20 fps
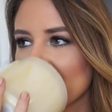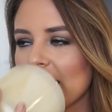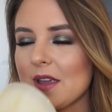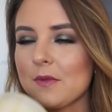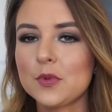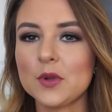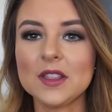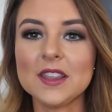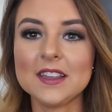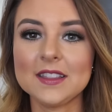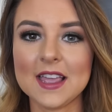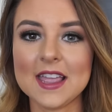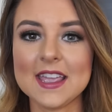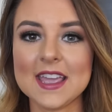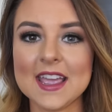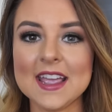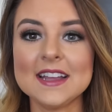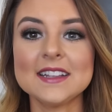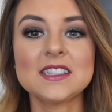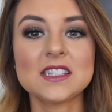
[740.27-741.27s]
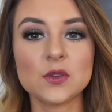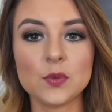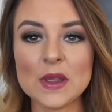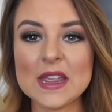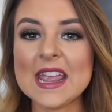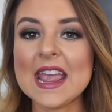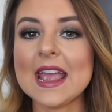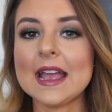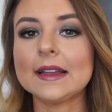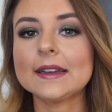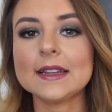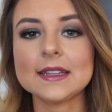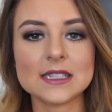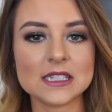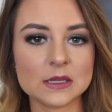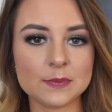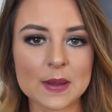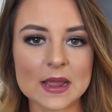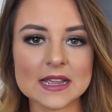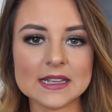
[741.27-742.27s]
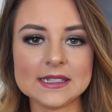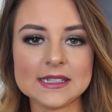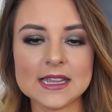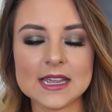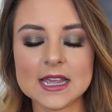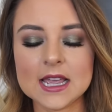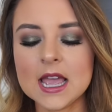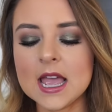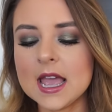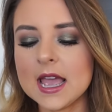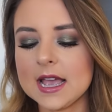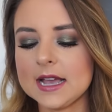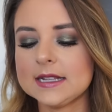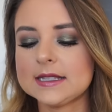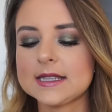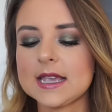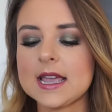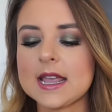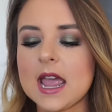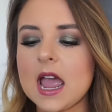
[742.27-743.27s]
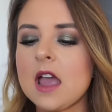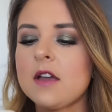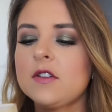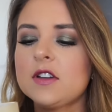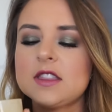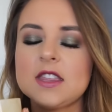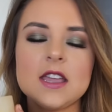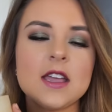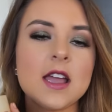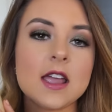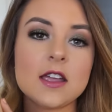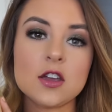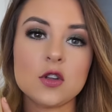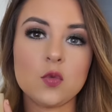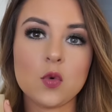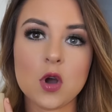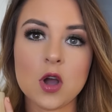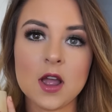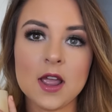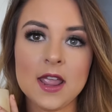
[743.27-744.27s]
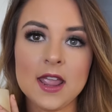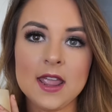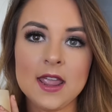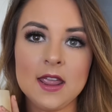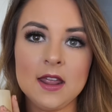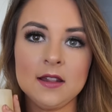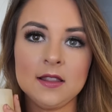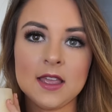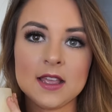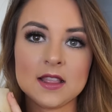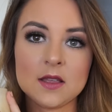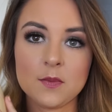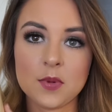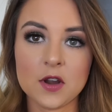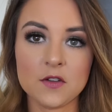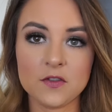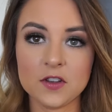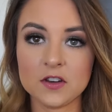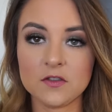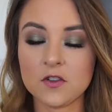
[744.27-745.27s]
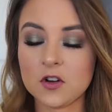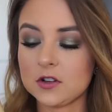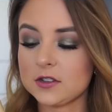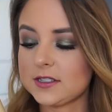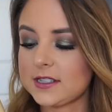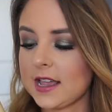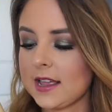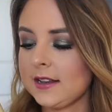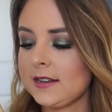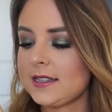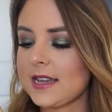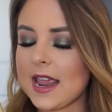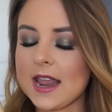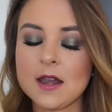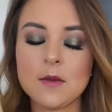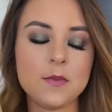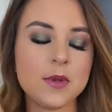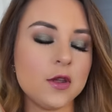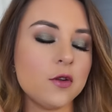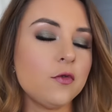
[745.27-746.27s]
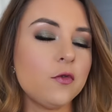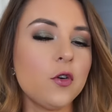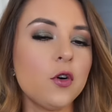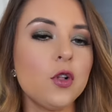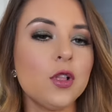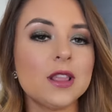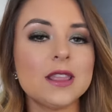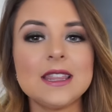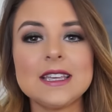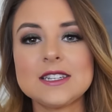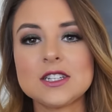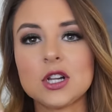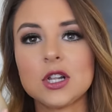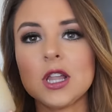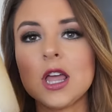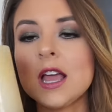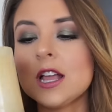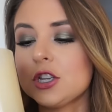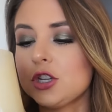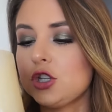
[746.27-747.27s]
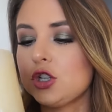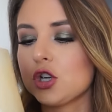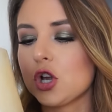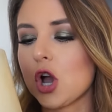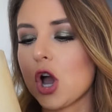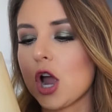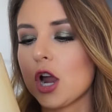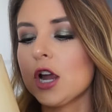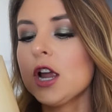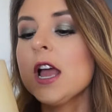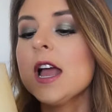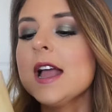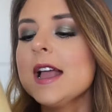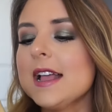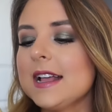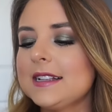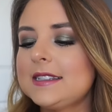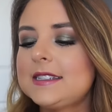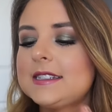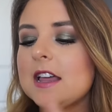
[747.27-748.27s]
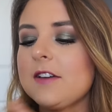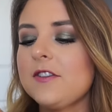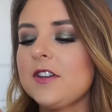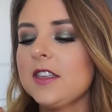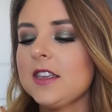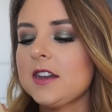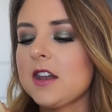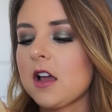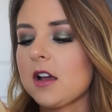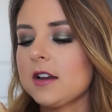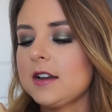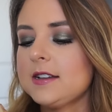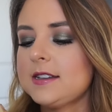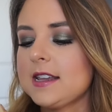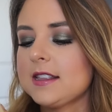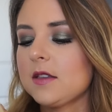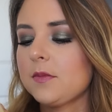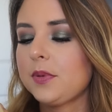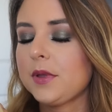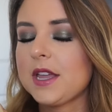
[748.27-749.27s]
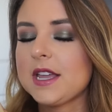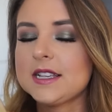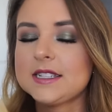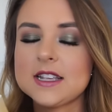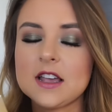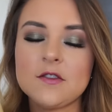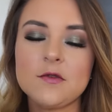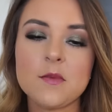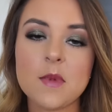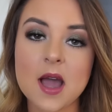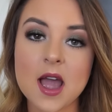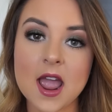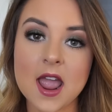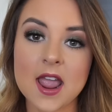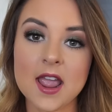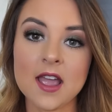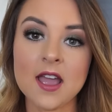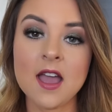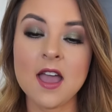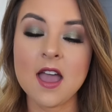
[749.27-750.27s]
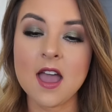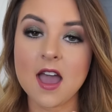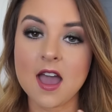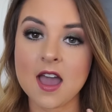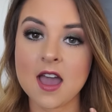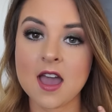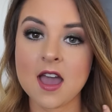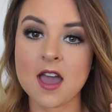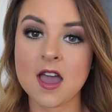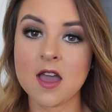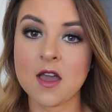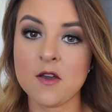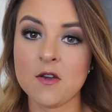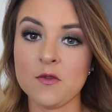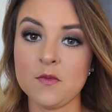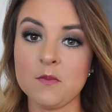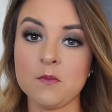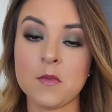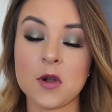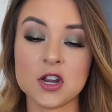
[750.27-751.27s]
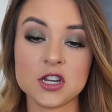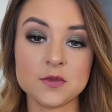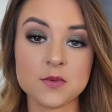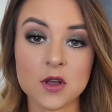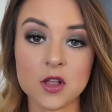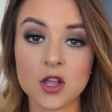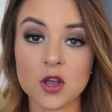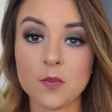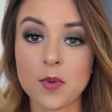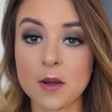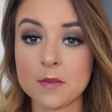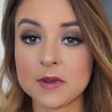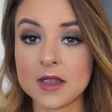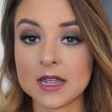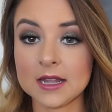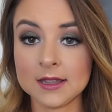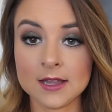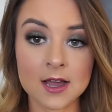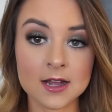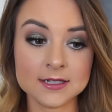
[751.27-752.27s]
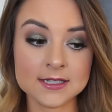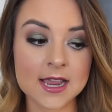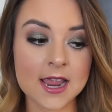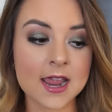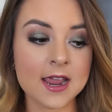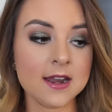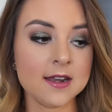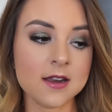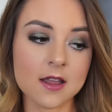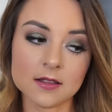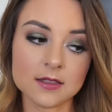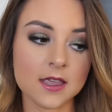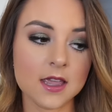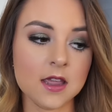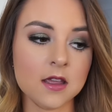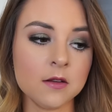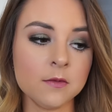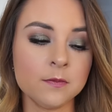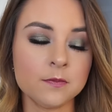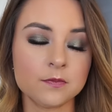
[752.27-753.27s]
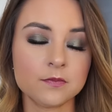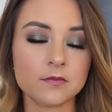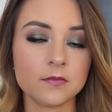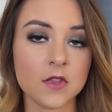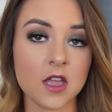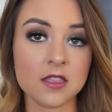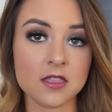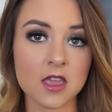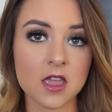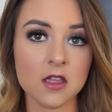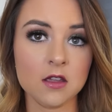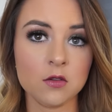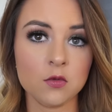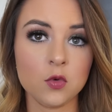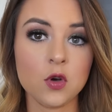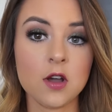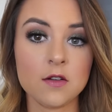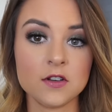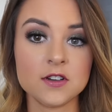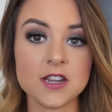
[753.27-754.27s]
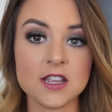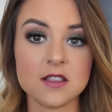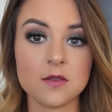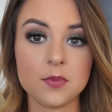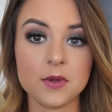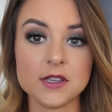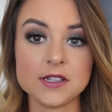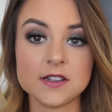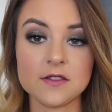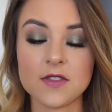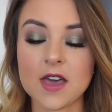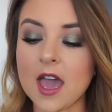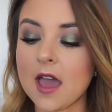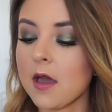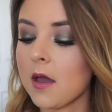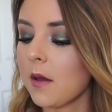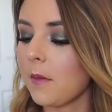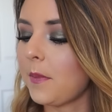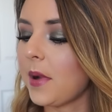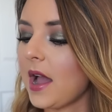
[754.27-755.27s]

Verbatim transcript: I really like it. It's sweet and it's spicy. It's like everything I could want in like the perfect fall scent in a beautiful little jar. It's definitely not going to take the place of my uh, marshmallow pumpkin latte. Nothing, nothing will ever take the place of that.